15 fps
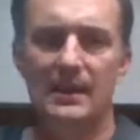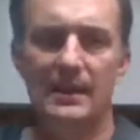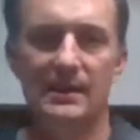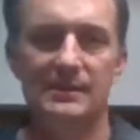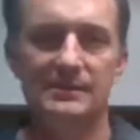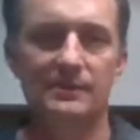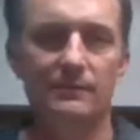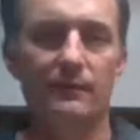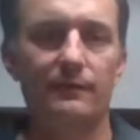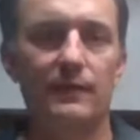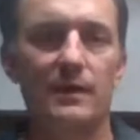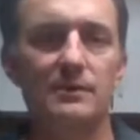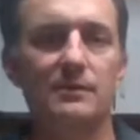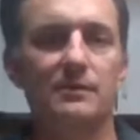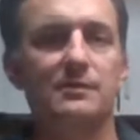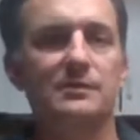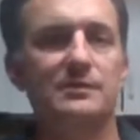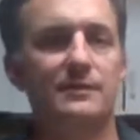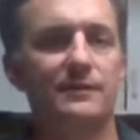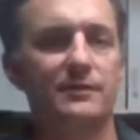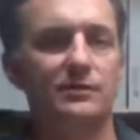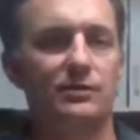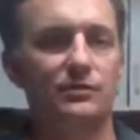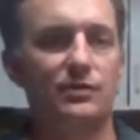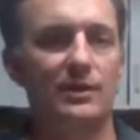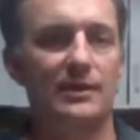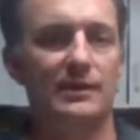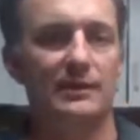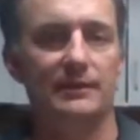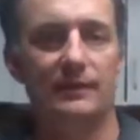It is a refractor. I'm going to see if I can try
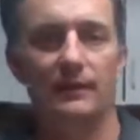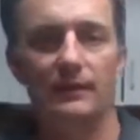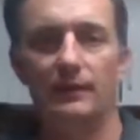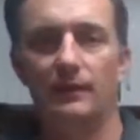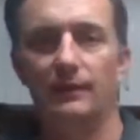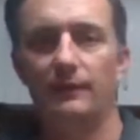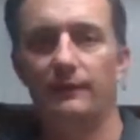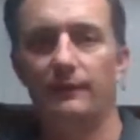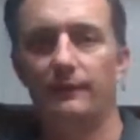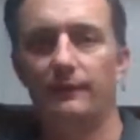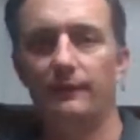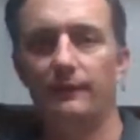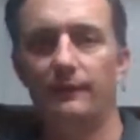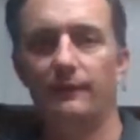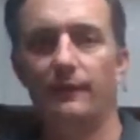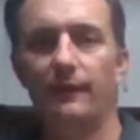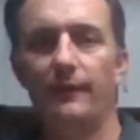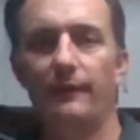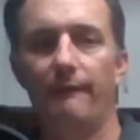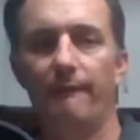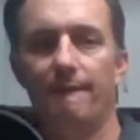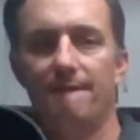to get the light just right.